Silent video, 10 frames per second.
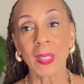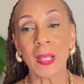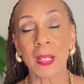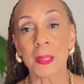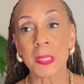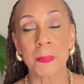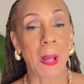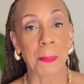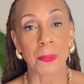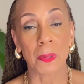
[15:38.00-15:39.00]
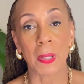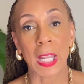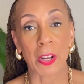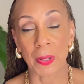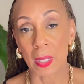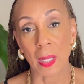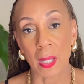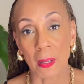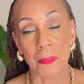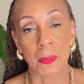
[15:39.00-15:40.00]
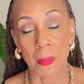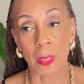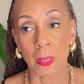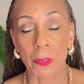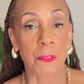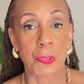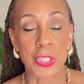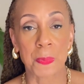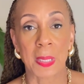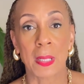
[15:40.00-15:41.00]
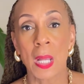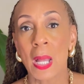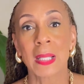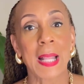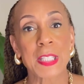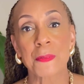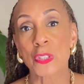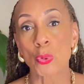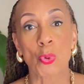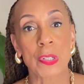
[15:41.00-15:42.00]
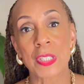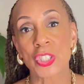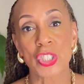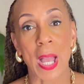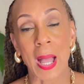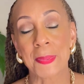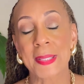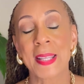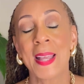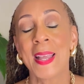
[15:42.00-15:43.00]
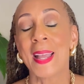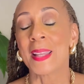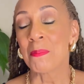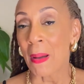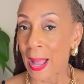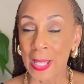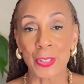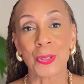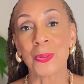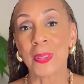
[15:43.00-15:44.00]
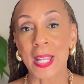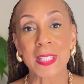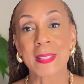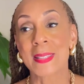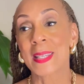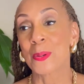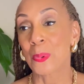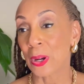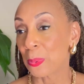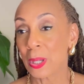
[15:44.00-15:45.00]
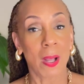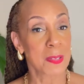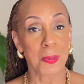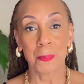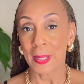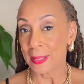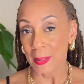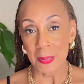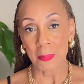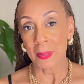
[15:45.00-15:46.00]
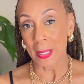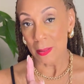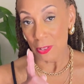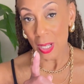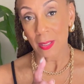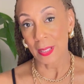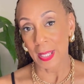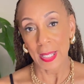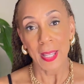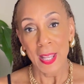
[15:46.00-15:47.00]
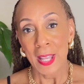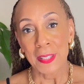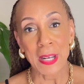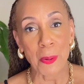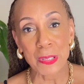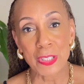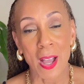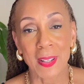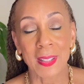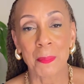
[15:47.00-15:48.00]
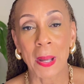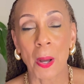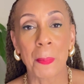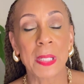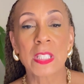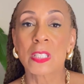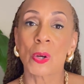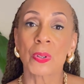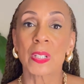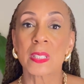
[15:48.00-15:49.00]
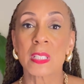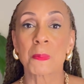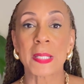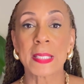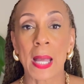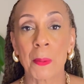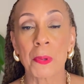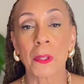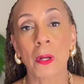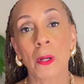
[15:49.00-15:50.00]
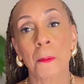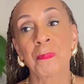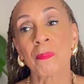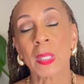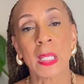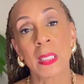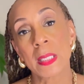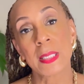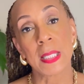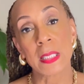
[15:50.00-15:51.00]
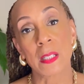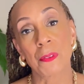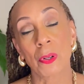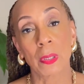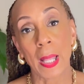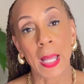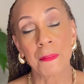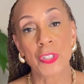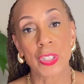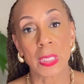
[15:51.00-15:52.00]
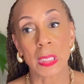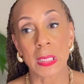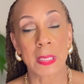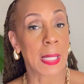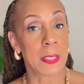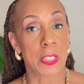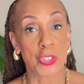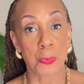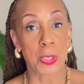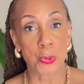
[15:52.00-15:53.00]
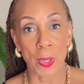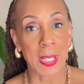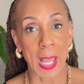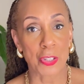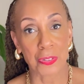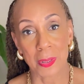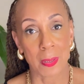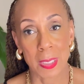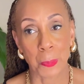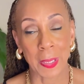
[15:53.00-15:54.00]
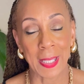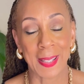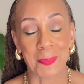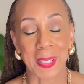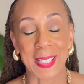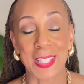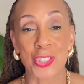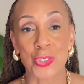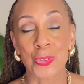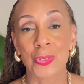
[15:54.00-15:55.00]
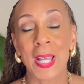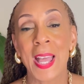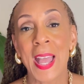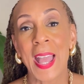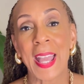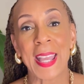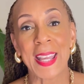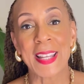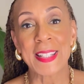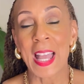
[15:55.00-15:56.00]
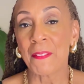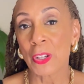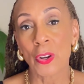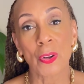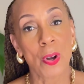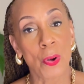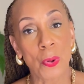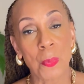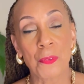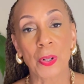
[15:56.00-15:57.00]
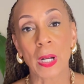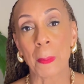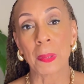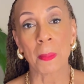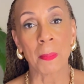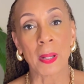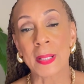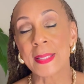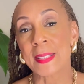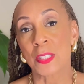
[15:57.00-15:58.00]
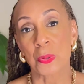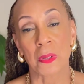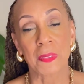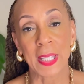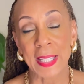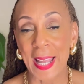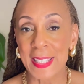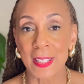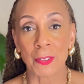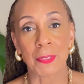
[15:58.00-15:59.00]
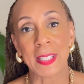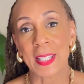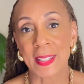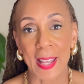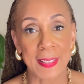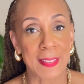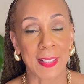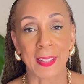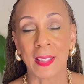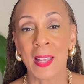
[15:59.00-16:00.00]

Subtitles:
it's a popular area of Richmond, lots of stores and shops. And mind you, that's where we also picked up some of that chocolate cake that I was talking about. But it's so good to spend time with her in this season of her life. She is 19, she'll be 20 actually this week, beginning of June. And having her home for a couple of months and sort of connecting, reconnecting,